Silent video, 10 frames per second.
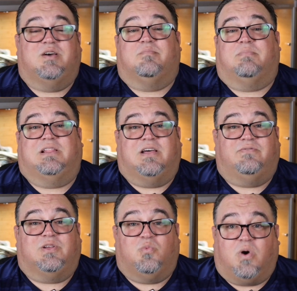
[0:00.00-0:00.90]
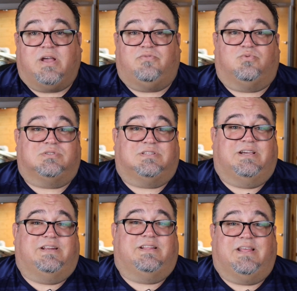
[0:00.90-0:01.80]
My lovely wife was
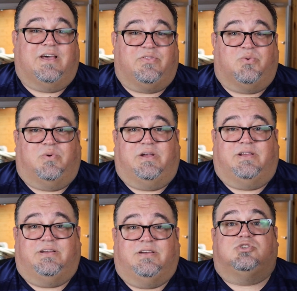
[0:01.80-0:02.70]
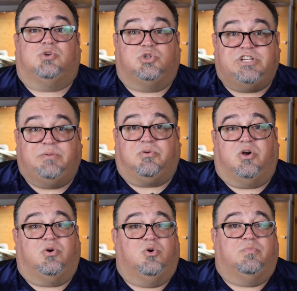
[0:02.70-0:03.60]
leaning the other way, so she
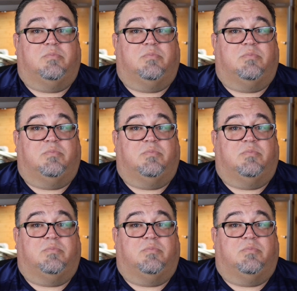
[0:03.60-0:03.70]
brought home a